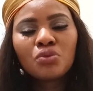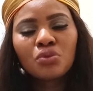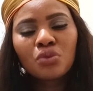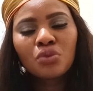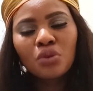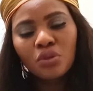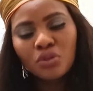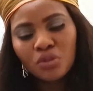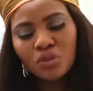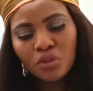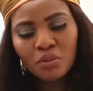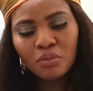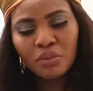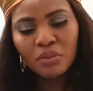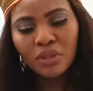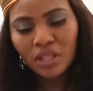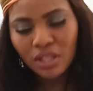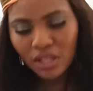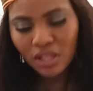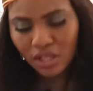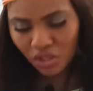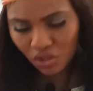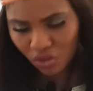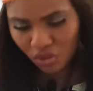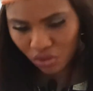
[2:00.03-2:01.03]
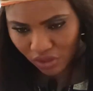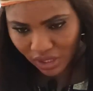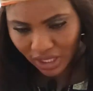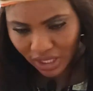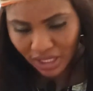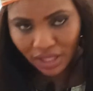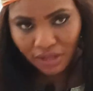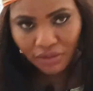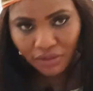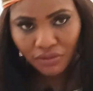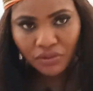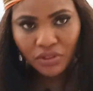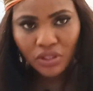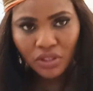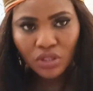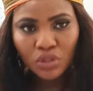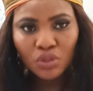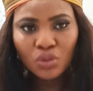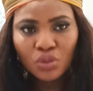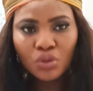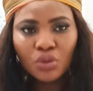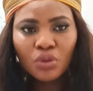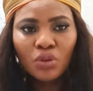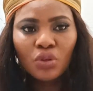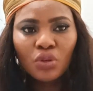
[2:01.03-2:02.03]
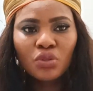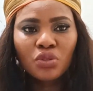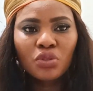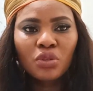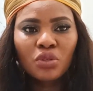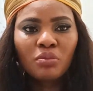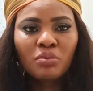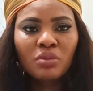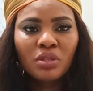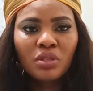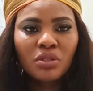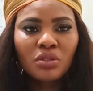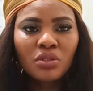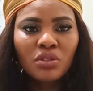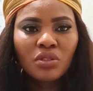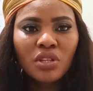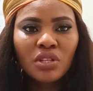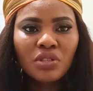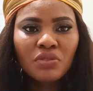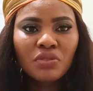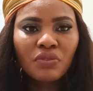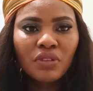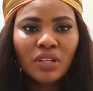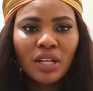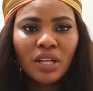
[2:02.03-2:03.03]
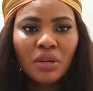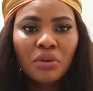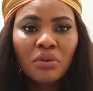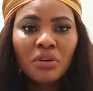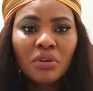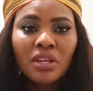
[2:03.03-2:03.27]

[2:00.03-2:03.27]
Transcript: saw something, a trending video or something, you just feel like,